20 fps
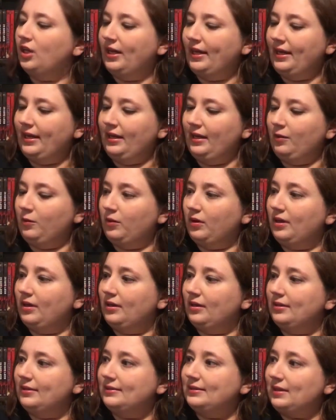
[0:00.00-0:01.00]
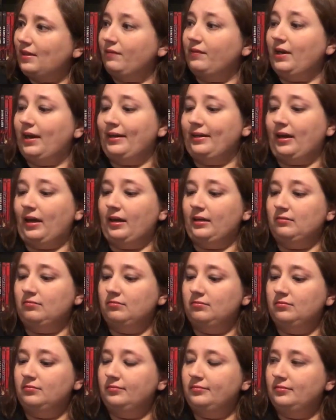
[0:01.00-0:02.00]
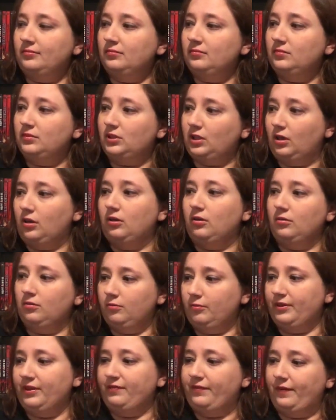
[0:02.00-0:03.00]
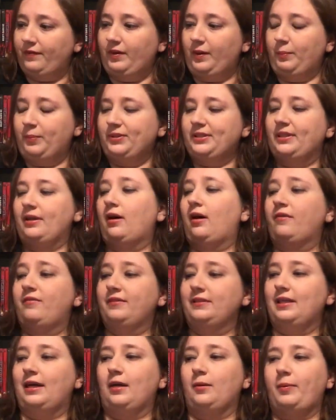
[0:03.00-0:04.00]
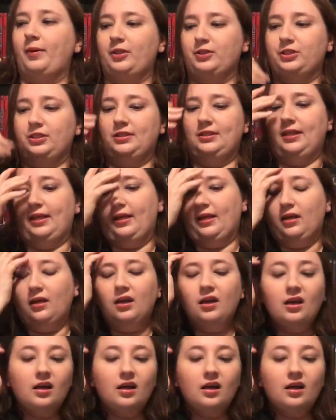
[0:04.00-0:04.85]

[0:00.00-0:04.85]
He was $7.99. So with 15% off entire purchase thing.